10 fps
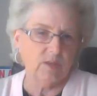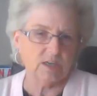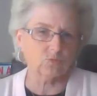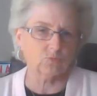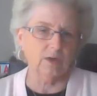
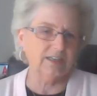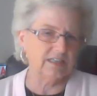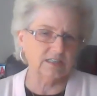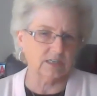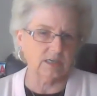is
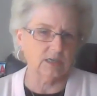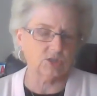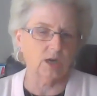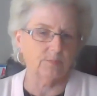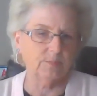running to
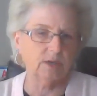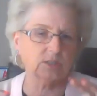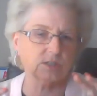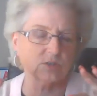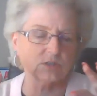catch up
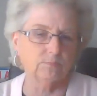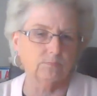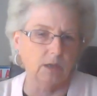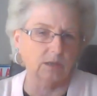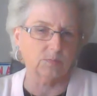because there's
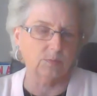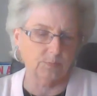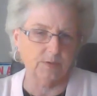multiple